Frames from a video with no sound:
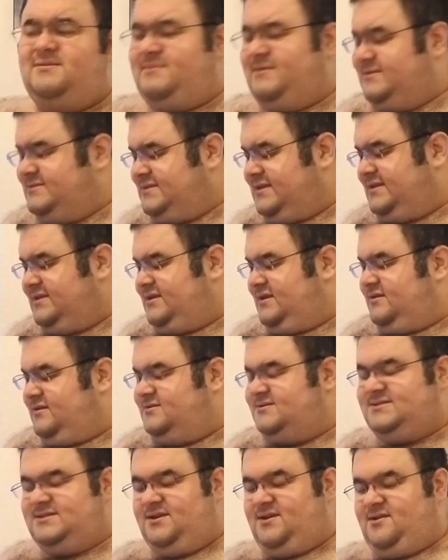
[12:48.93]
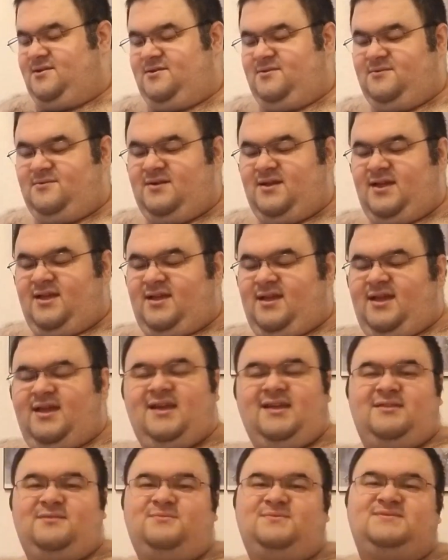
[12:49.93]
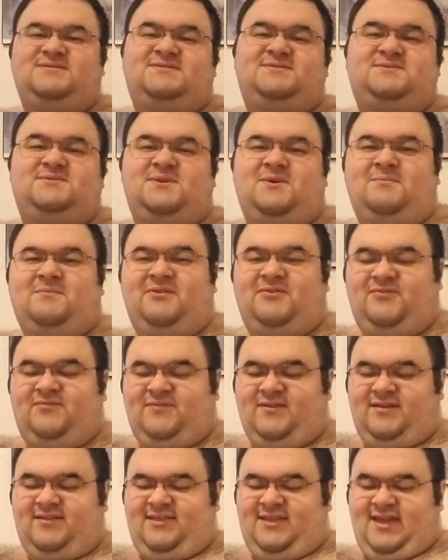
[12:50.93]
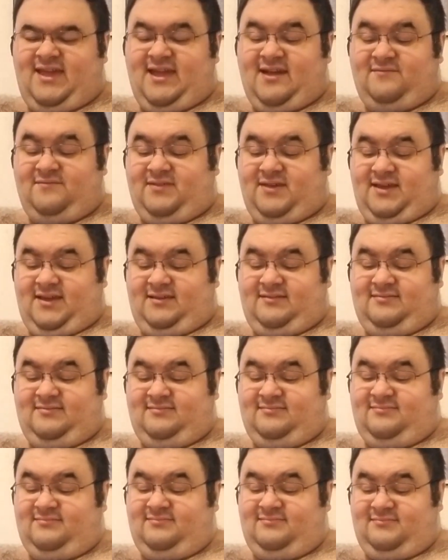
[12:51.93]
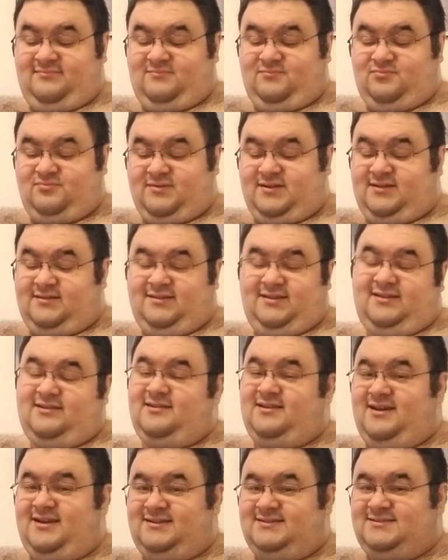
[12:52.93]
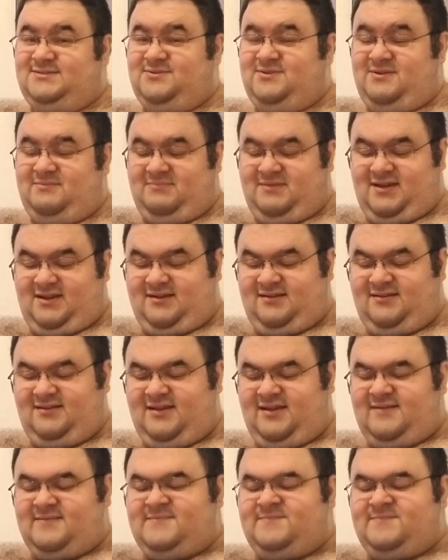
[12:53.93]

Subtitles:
10 years ago, and it was so much fun. They have like really good ice cream there.